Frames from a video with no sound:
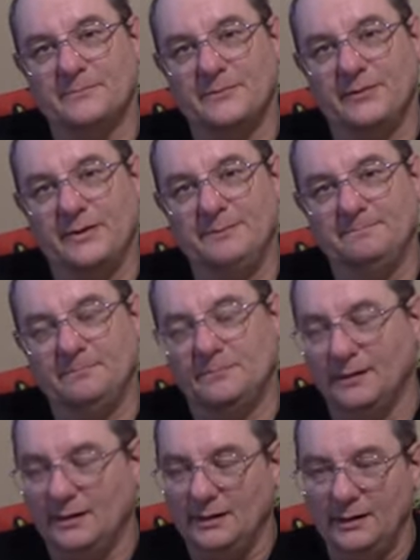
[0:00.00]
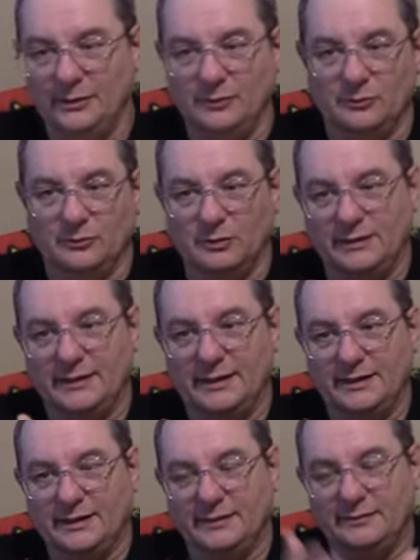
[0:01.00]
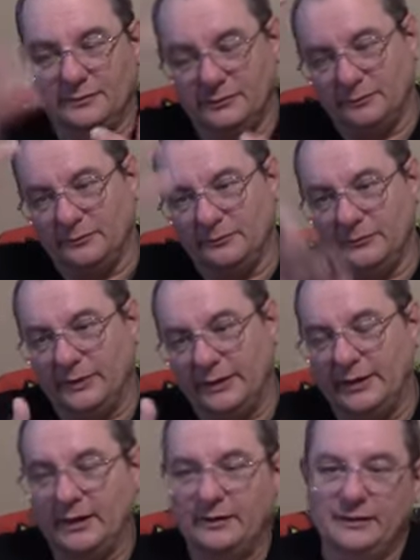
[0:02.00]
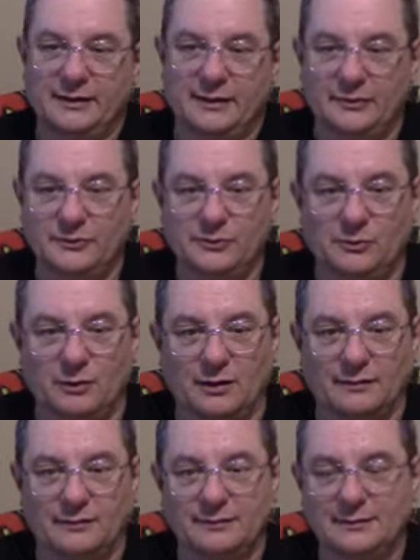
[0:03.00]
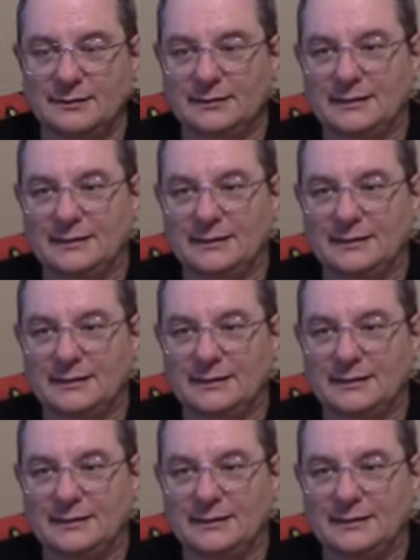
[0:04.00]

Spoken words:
Right? You're going to run that in. You're going to gather your water.